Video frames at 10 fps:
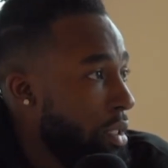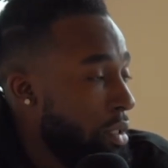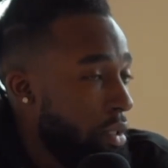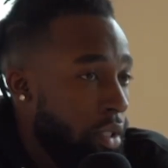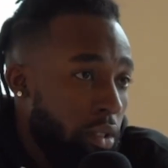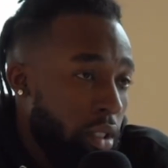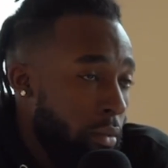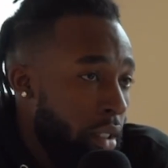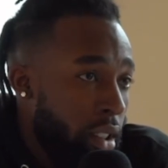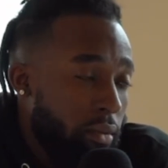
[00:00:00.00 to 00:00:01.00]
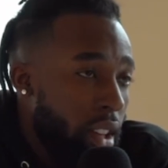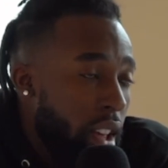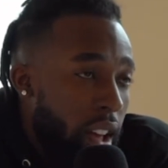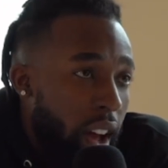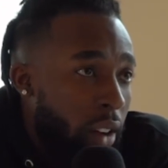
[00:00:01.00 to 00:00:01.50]
So, you mean,
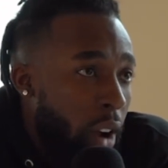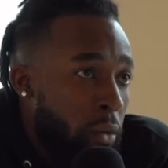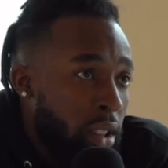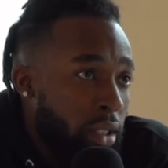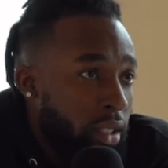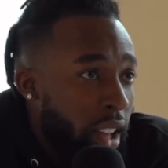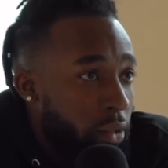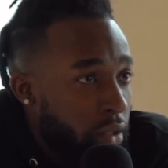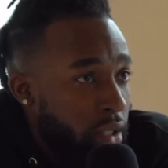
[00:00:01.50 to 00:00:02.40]
I really think like